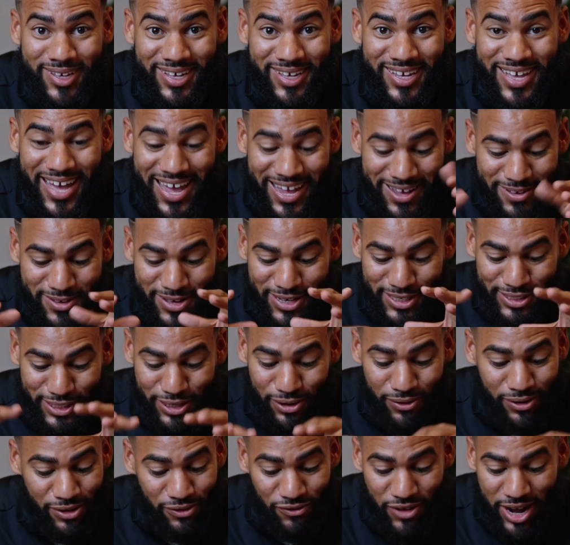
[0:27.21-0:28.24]
okay?
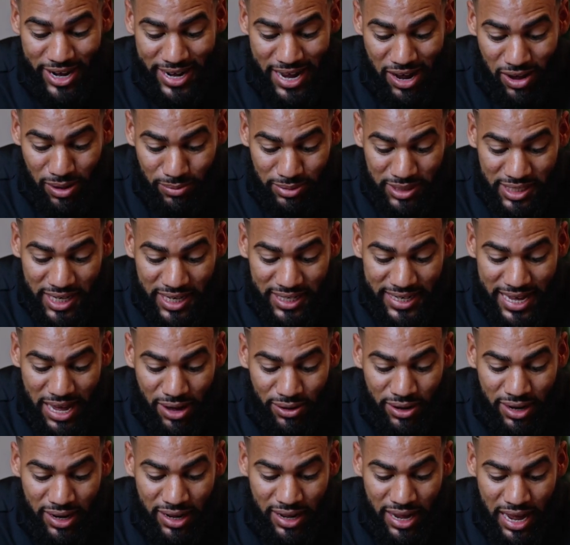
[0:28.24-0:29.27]
So right now I'm sitting
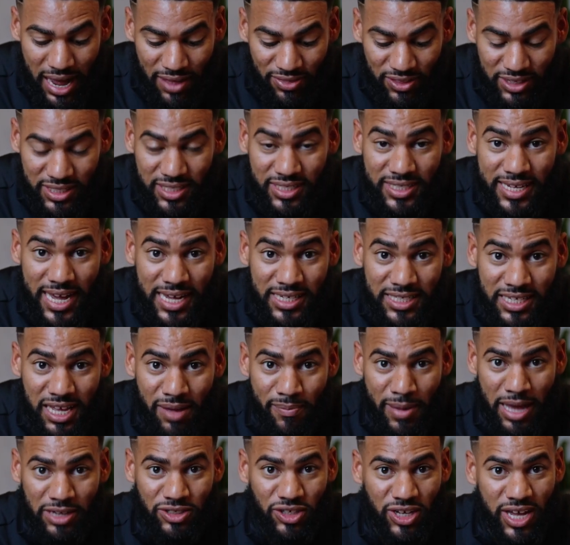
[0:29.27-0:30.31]
down at this desk.
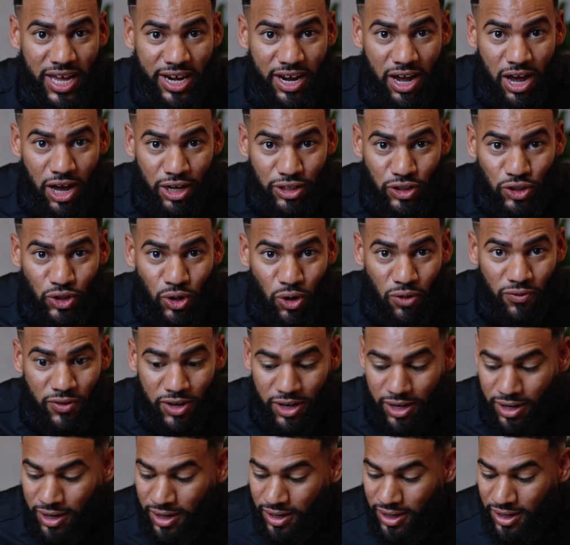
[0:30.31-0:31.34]
I'm actually kind of hunched
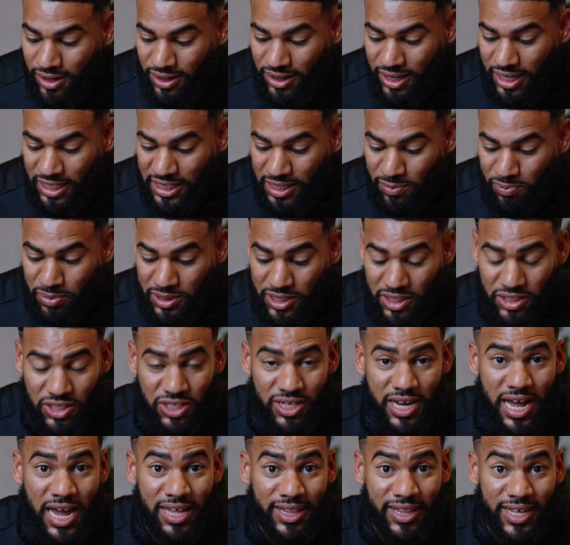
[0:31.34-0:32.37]
over in the
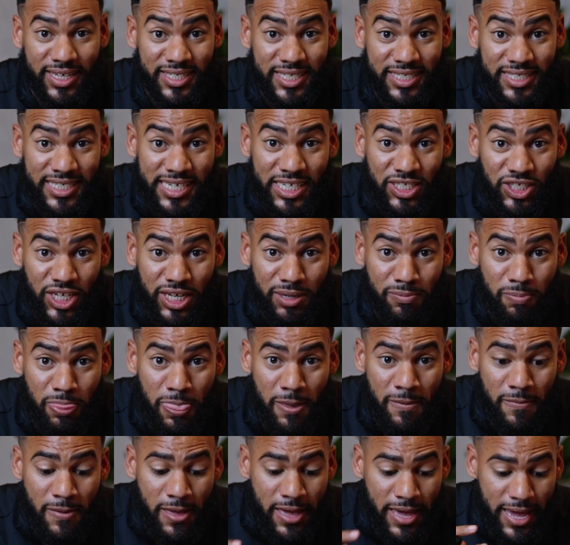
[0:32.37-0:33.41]
position I like to teach in,
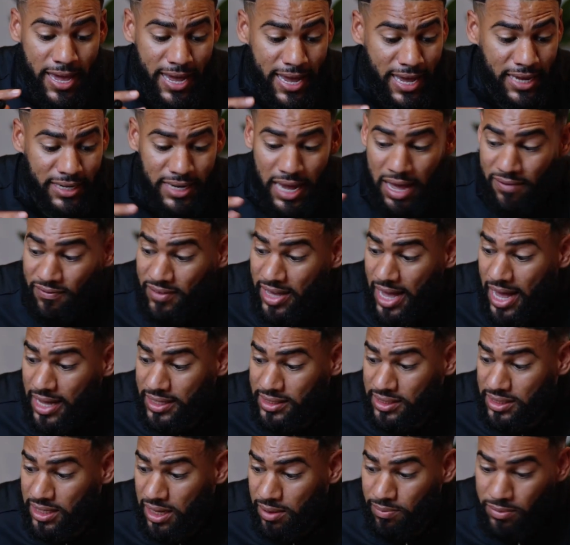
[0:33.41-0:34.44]
and I've got
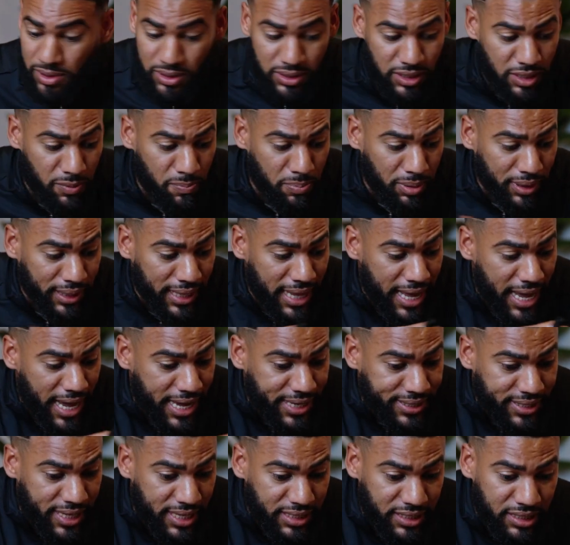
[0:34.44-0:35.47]
some
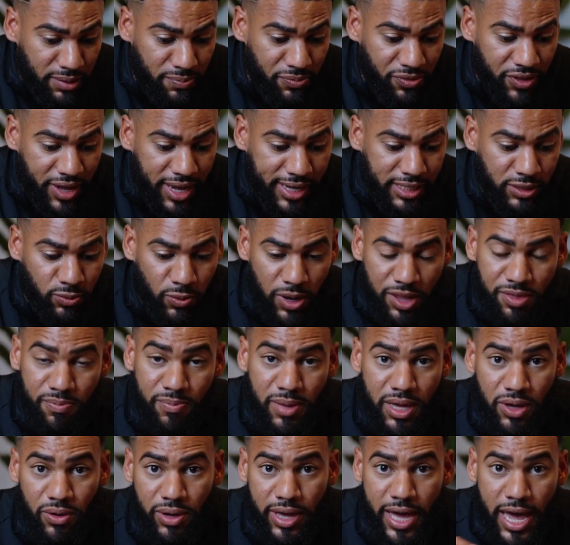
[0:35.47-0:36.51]
supplies and some things with
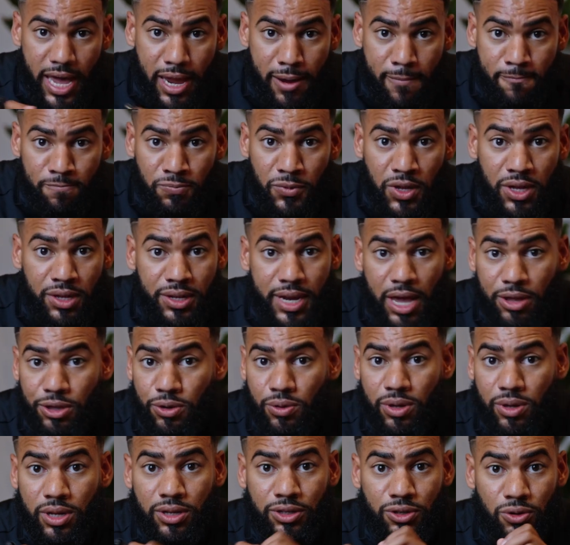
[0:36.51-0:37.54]
me, okay? Now you
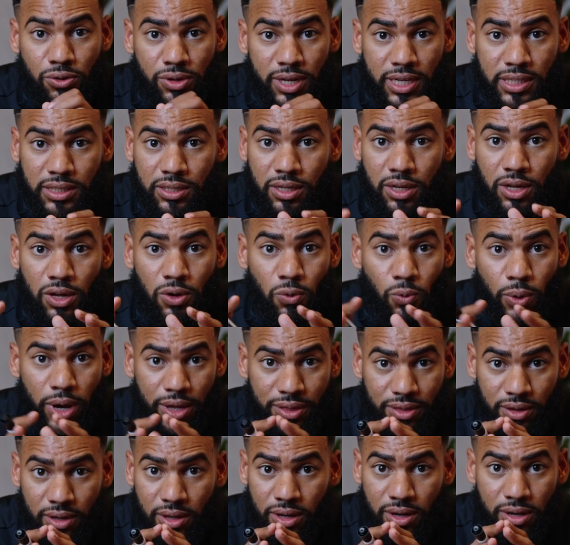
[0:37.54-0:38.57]
can do this
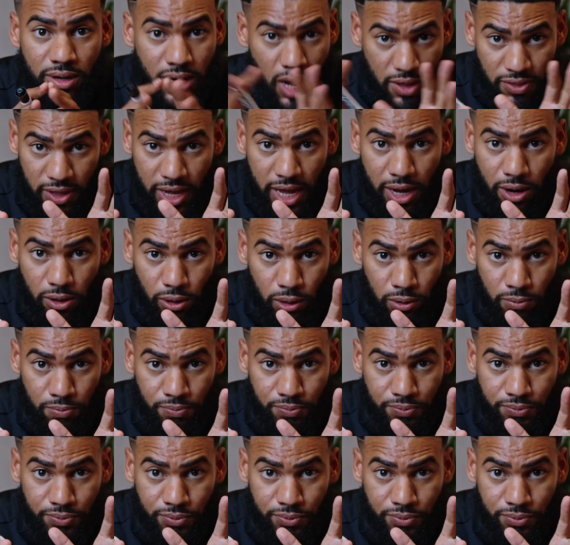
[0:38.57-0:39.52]
with nothing at all,